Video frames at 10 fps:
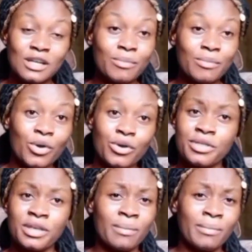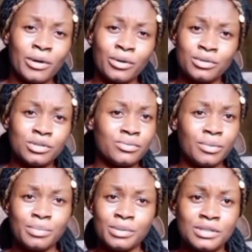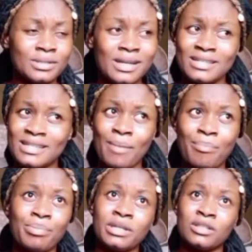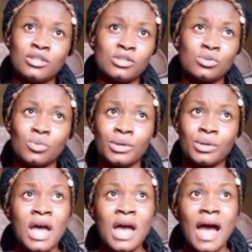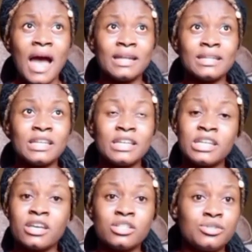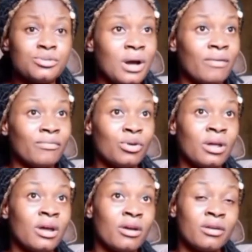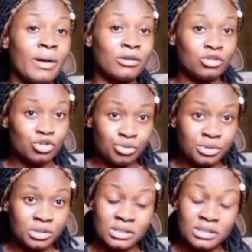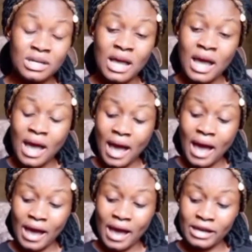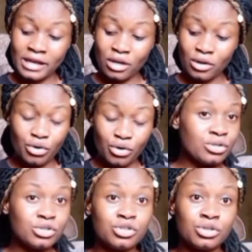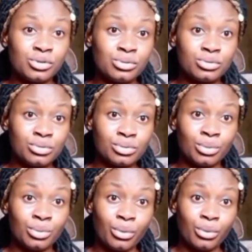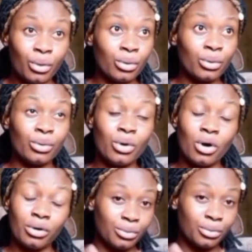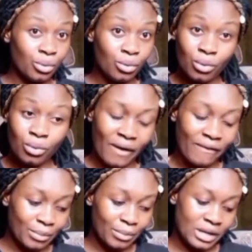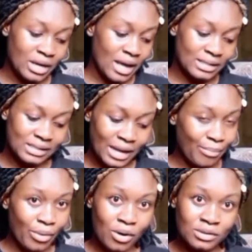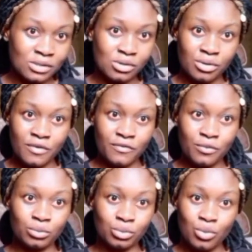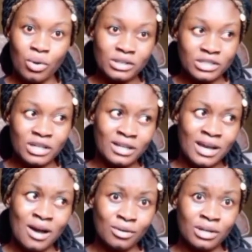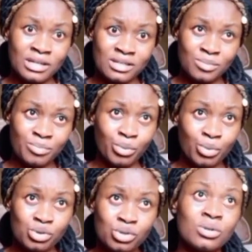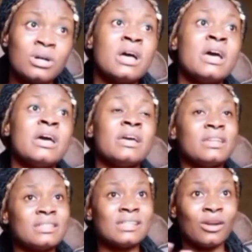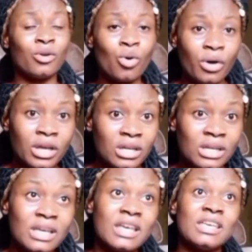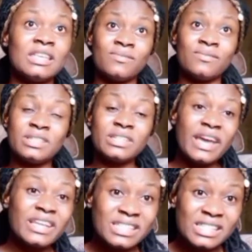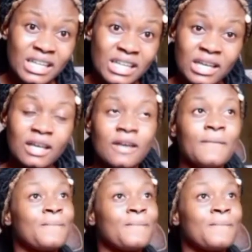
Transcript: tell me what you think about all this rubbish that is happening in this world. And in case you have not heard about the shootings, I urge you to go on Google. Everybody has like browsers on their phone. Go and check it out. It is brutal. It is annoying. It's irritating.